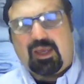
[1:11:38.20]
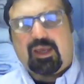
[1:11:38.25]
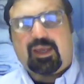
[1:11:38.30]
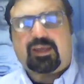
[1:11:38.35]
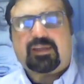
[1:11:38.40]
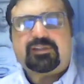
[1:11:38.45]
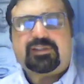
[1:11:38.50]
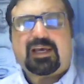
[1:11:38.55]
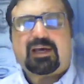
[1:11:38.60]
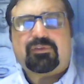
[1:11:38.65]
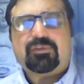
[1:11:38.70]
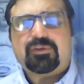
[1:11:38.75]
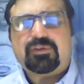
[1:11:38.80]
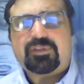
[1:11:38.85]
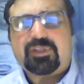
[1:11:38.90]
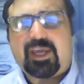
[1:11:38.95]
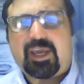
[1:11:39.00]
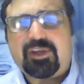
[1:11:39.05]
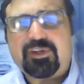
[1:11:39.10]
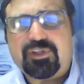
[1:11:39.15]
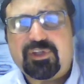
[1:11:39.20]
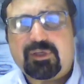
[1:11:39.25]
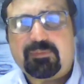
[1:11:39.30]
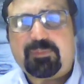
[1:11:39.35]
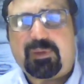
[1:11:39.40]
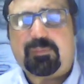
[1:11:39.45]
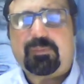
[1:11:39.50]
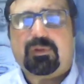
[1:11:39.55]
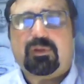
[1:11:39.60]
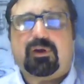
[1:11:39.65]
In Southeast Asia,
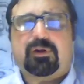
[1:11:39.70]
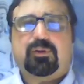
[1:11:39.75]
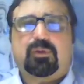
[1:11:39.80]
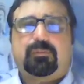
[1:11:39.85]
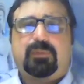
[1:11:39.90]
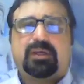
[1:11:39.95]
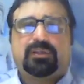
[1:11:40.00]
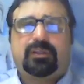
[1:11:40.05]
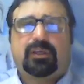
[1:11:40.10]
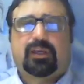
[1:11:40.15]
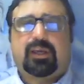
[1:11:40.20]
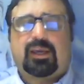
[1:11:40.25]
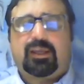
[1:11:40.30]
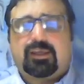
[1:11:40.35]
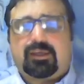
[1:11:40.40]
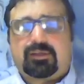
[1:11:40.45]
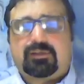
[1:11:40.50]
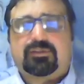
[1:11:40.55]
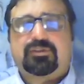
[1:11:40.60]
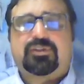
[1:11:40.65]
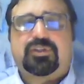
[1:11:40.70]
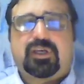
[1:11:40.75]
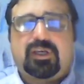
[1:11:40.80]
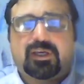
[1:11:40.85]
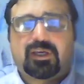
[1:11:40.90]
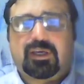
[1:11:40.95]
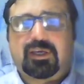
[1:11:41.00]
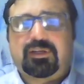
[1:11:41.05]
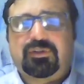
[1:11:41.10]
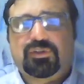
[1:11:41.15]
people are domesticating
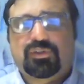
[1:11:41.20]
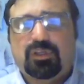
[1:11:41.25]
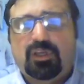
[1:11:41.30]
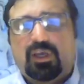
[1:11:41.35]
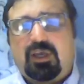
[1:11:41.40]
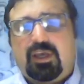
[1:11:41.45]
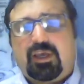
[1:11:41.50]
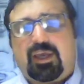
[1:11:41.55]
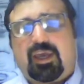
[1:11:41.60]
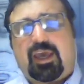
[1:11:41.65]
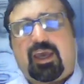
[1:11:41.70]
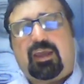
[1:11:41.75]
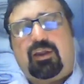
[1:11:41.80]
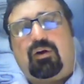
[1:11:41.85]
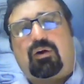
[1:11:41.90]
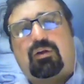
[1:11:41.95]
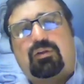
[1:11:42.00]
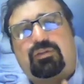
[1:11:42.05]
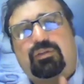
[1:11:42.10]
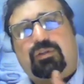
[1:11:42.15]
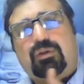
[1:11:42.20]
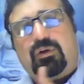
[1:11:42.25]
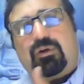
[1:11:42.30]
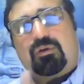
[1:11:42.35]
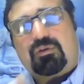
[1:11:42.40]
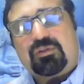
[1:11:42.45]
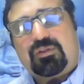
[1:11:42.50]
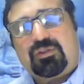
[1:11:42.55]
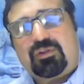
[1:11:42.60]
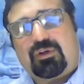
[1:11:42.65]
chickens and
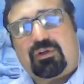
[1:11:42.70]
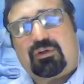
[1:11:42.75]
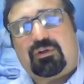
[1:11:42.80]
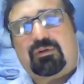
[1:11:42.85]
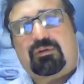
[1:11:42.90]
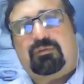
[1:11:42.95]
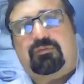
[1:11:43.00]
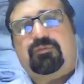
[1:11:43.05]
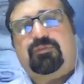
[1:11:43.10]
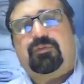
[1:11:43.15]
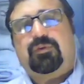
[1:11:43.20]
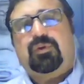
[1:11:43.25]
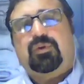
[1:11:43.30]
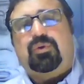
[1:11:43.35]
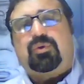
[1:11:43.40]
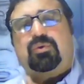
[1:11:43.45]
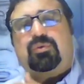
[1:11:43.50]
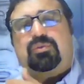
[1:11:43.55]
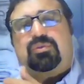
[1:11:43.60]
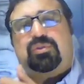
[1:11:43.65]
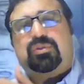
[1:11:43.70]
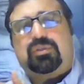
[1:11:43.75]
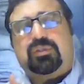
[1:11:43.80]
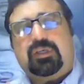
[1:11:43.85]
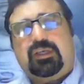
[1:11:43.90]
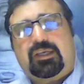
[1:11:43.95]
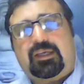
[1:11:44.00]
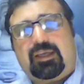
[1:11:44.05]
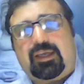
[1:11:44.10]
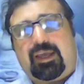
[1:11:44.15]
also certain fruits
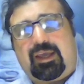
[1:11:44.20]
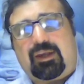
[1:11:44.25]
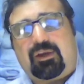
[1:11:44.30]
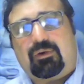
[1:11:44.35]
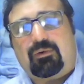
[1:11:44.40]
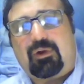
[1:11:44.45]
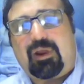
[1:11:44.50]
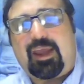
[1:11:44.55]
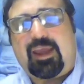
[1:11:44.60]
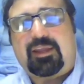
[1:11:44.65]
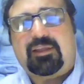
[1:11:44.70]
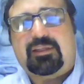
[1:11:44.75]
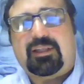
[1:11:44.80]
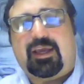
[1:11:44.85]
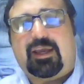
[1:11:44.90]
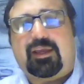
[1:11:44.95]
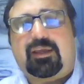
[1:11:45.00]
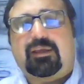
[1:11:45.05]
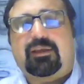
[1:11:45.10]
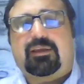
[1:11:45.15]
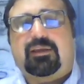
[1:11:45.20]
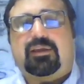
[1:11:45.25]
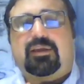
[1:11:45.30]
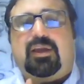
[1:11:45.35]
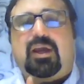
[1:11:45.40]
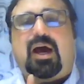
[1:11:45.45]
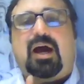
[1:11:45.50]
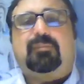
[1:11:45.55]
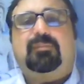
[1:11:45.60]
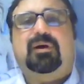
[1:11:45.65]
and grains like
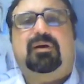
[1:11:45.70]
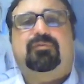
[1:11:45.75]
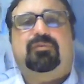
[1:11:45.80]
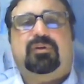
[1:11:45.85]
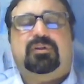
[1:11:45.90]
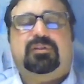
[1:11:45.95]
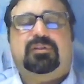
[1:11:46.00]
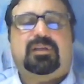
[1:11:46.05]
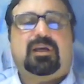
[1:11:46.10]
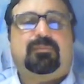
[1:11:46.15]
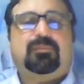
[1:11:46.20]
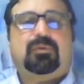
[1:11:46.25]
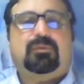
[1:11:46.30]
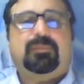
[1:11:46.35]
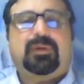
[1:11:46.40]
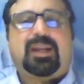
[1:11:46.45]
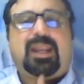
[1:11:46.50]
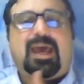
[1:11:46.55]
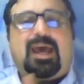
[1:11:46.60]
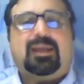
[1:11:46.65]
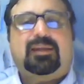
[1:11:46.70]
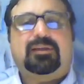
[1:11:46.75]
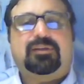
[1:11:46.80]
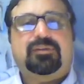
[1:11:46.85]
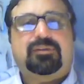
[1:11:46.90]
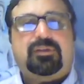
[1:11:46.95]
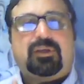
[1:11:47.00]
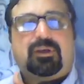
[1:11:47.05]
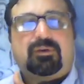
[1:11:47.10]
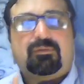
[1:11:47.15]
yama, for example,
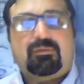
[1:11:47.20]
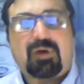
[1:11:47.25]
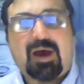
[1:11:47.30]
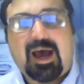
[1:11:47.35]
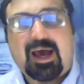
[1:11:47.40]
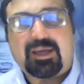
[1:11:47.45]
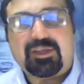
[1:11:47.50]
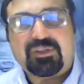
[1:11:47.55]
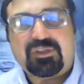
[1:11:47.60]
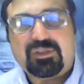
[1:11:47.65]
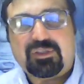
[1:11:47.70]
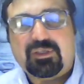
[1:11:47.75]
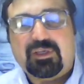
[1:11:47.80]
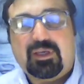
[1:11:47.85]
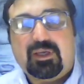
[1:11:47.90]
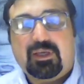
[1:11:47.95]
bananas and rice.